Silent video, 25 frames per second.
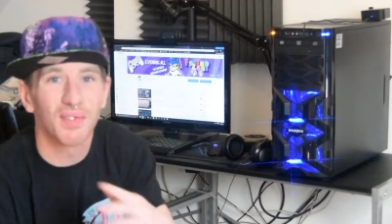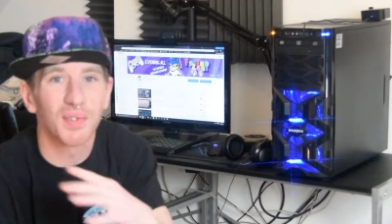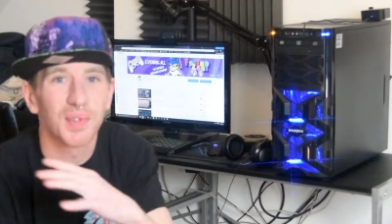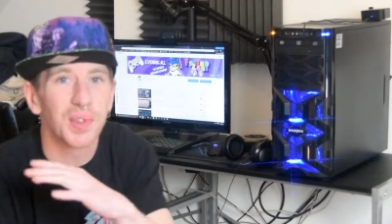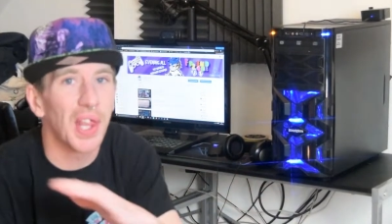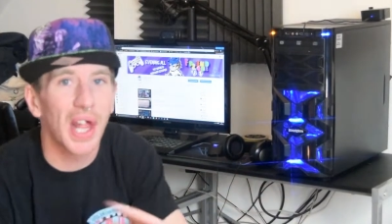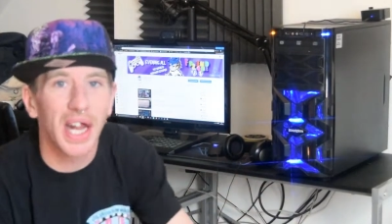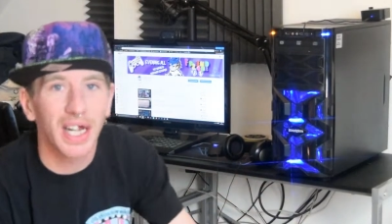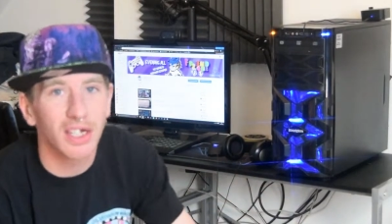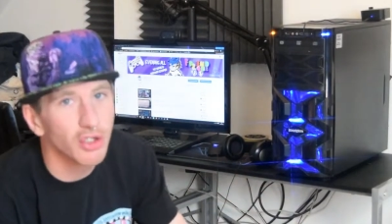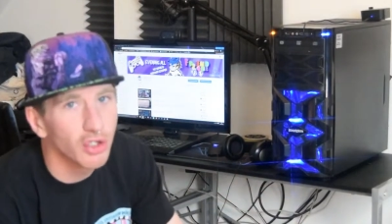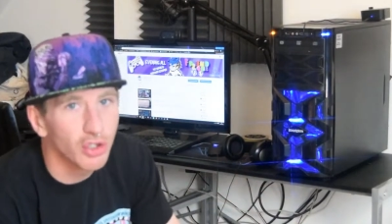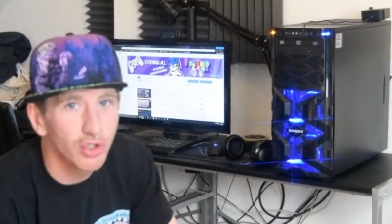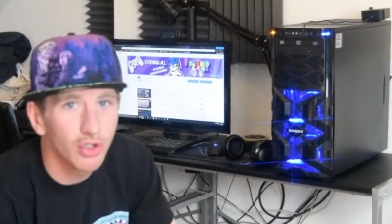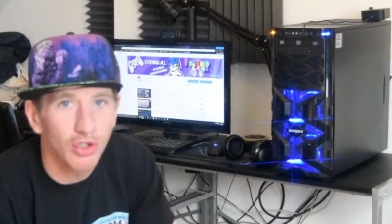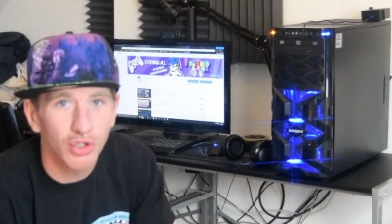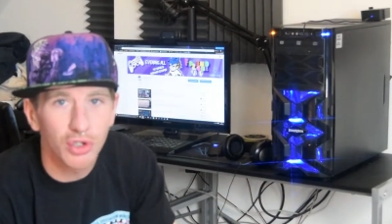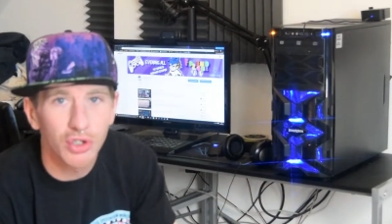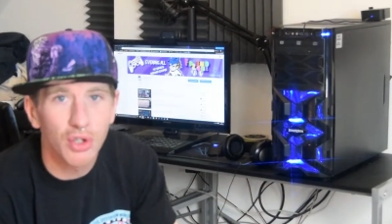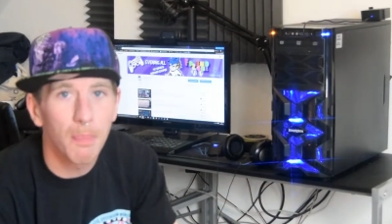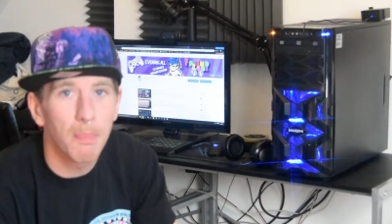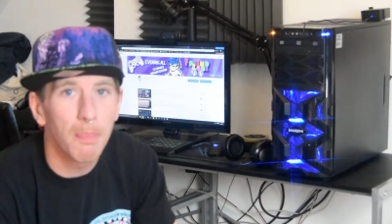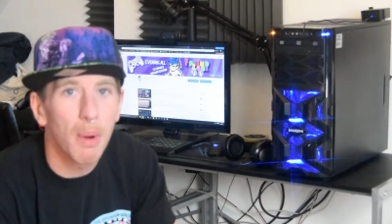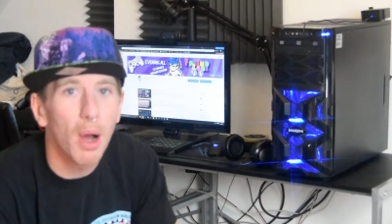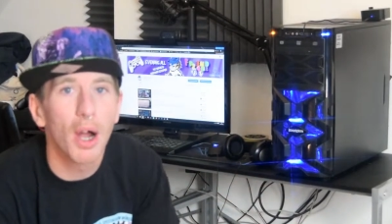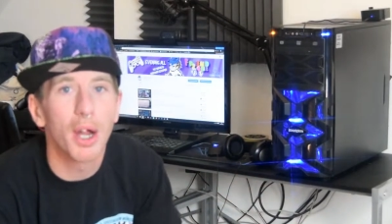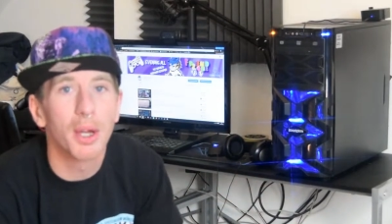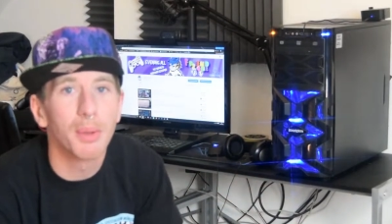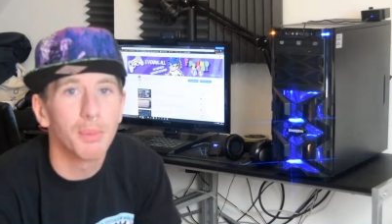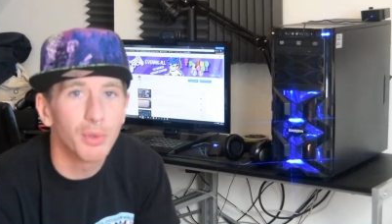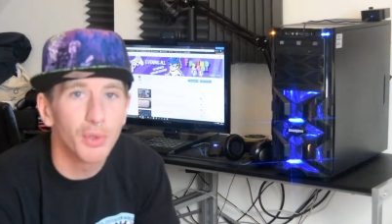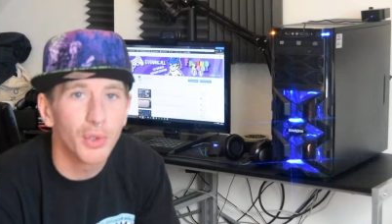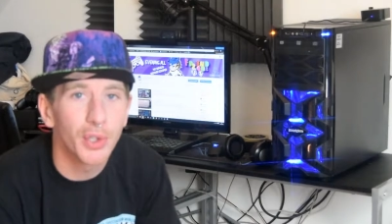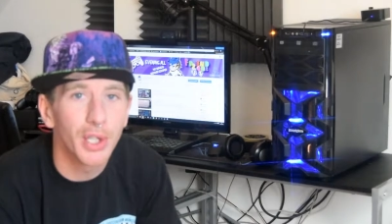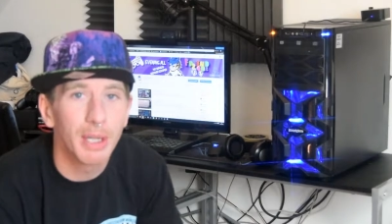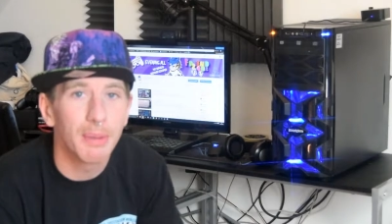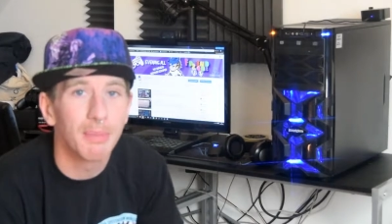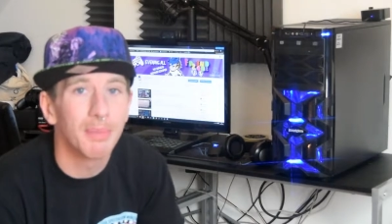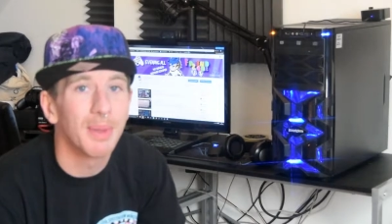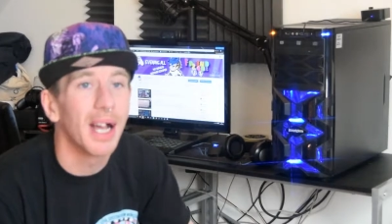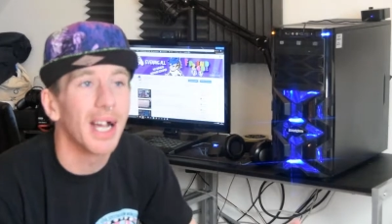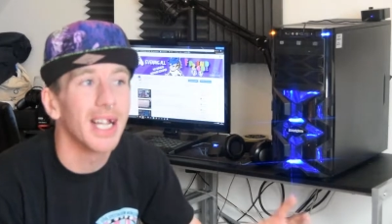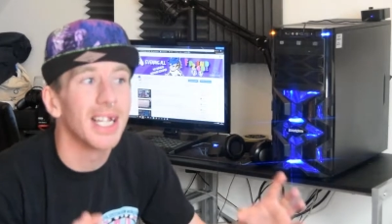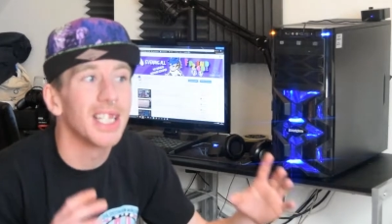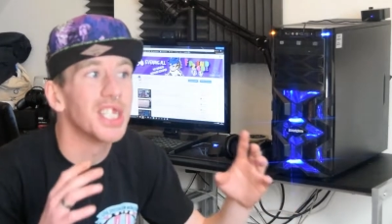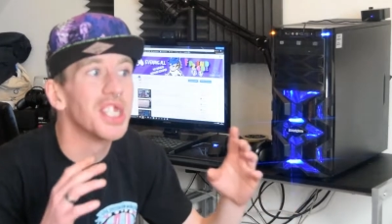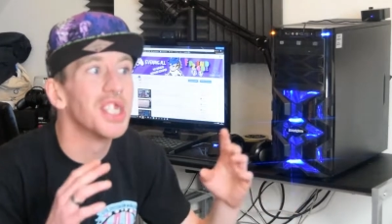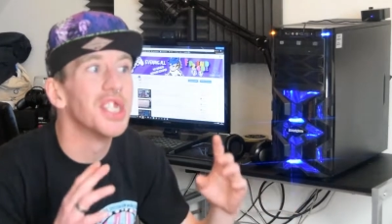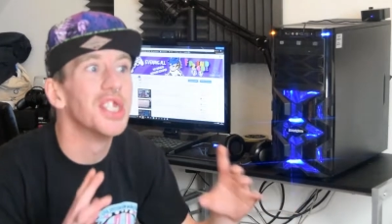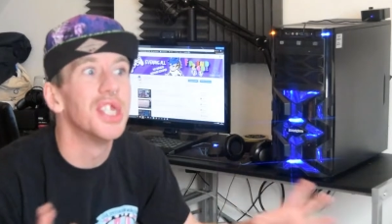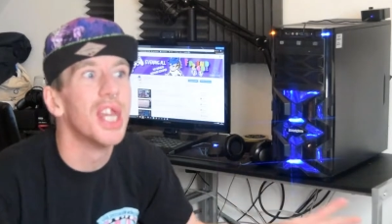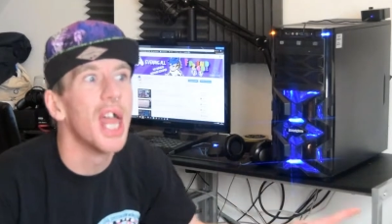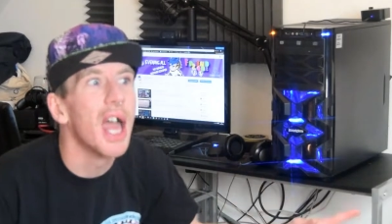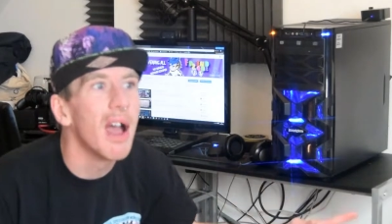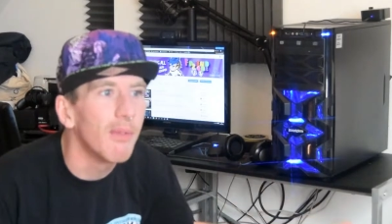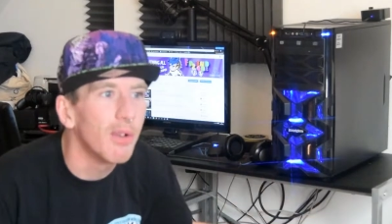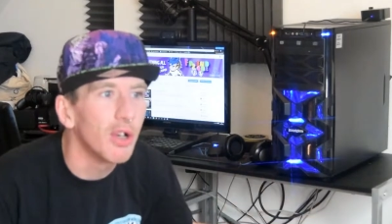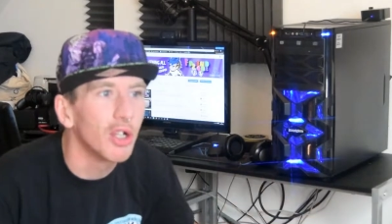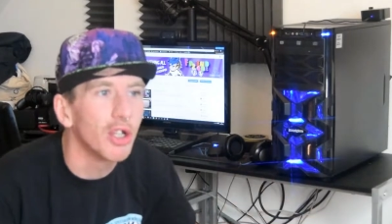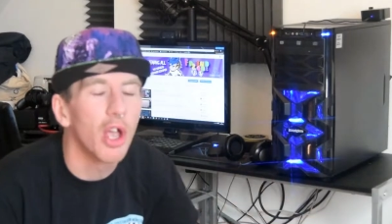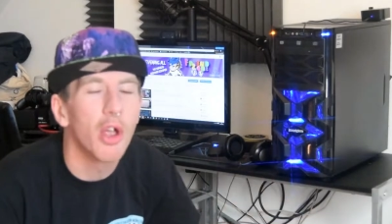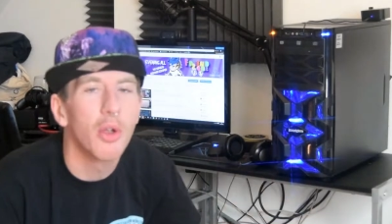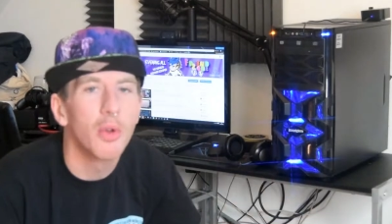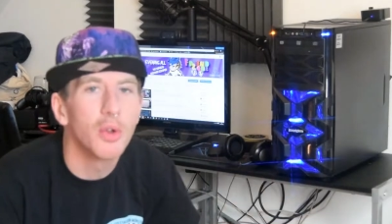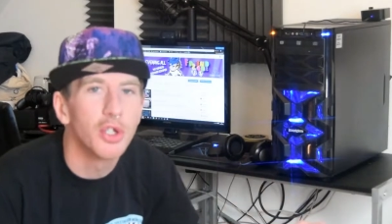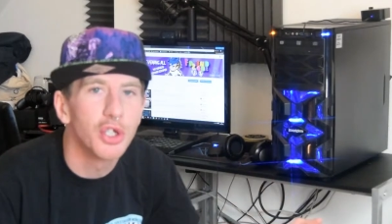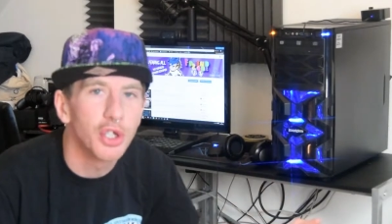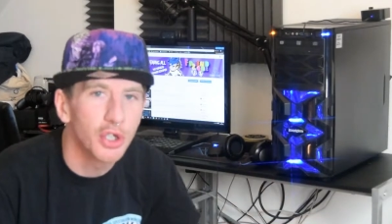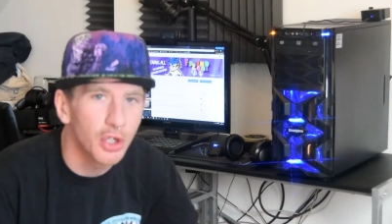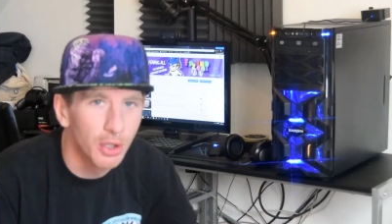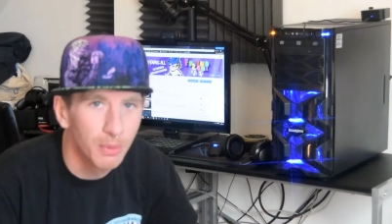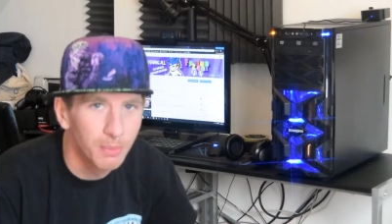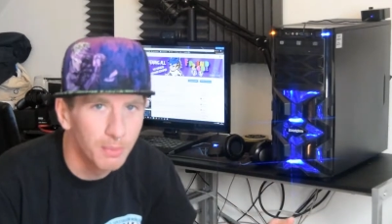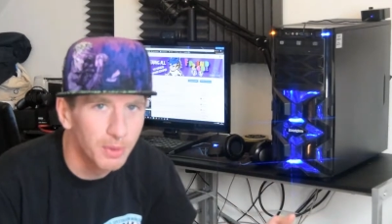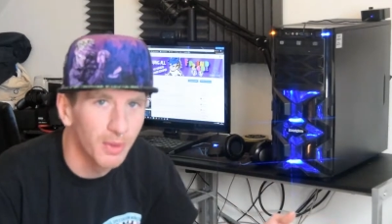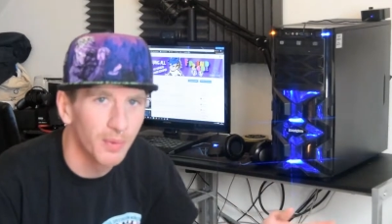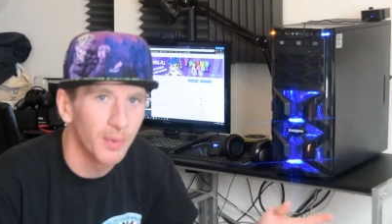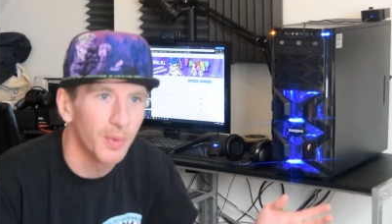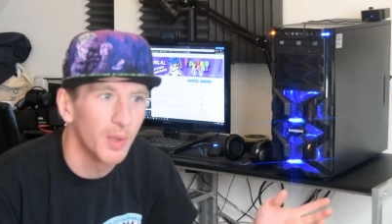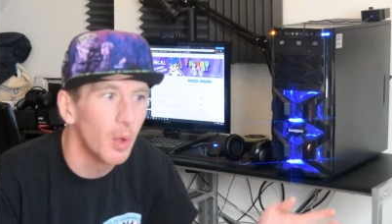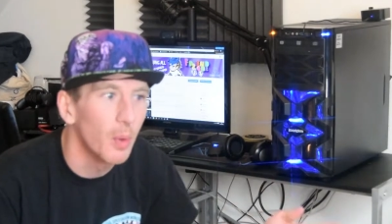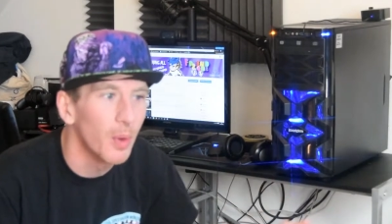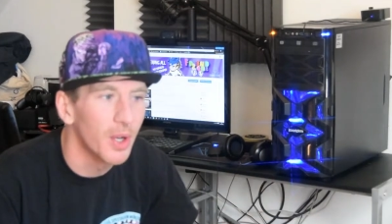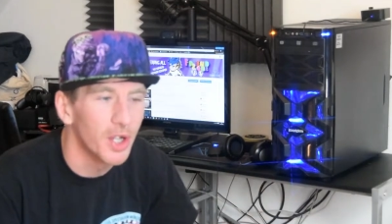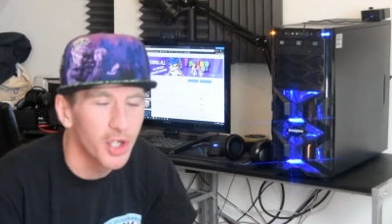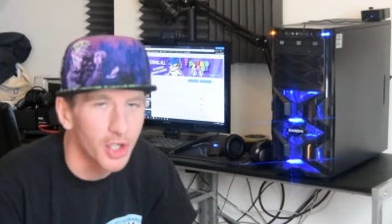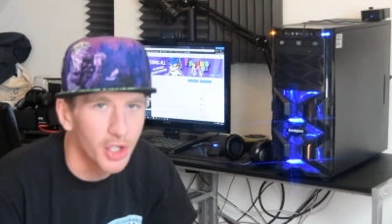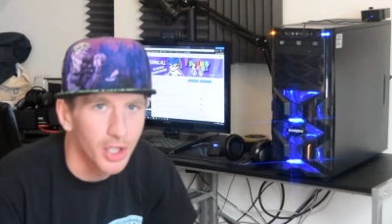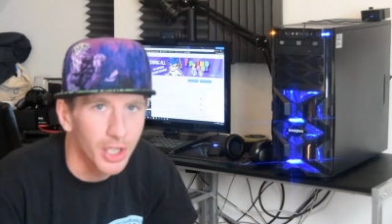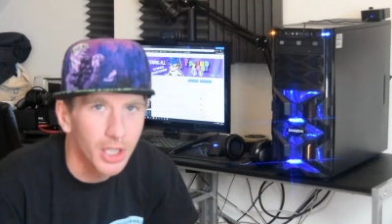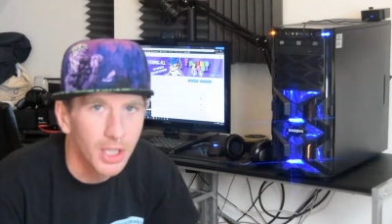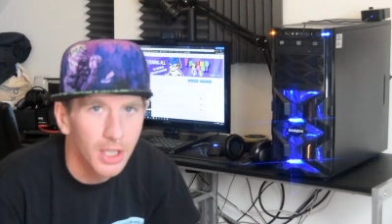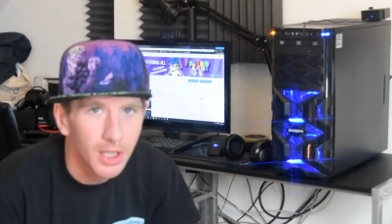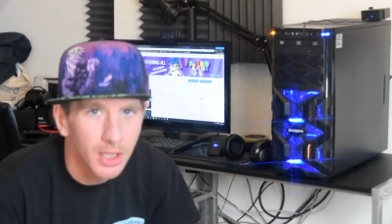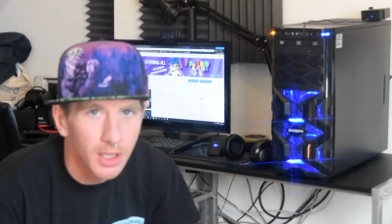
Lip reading: That's just a pipe dream that is never going to come to fruition.